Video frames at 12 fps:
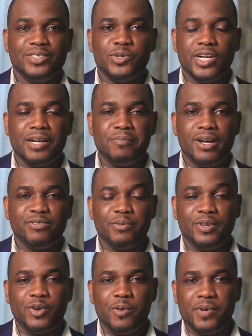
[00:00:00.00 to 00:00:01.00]
Welcome back from
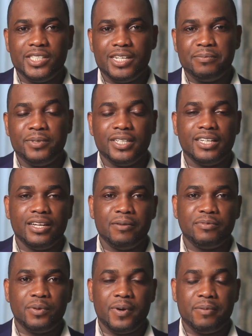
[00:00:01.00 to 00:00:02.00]
the commercial break
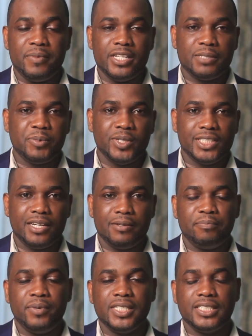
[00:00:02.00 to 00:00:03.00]
from our main sponsor,
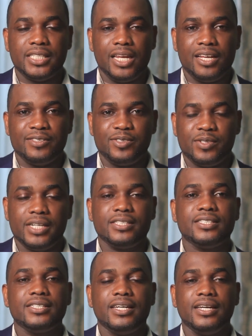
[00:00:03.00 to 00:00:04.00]
Pensions Alliance
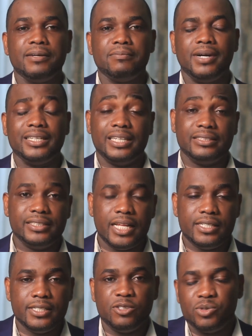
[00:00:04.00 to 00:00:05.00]
Trust. As I
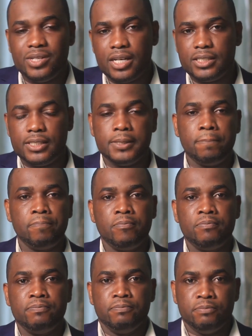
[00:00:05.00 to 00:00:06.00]
said in the introduction,
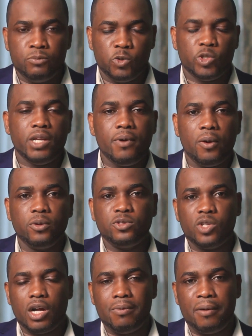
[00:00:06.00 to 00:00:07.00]
today we are going to
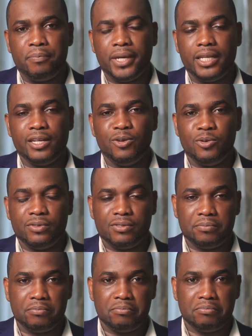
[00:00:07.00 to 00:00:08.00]
talk about payday loan.
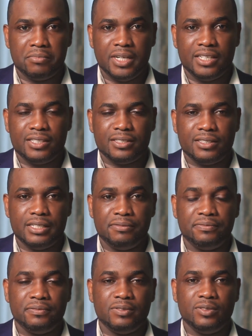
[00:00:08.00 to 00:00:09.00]
And
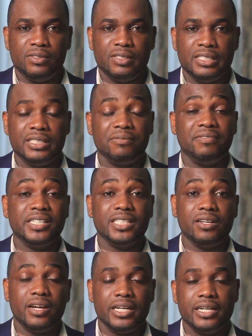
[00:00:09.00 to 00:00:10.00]
if this is the first
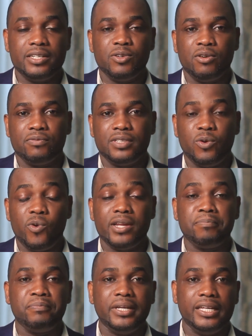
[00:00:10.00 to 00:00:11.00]
time you are hearing of the
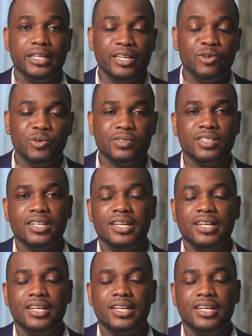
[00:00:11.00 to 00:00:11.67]
word payday loan,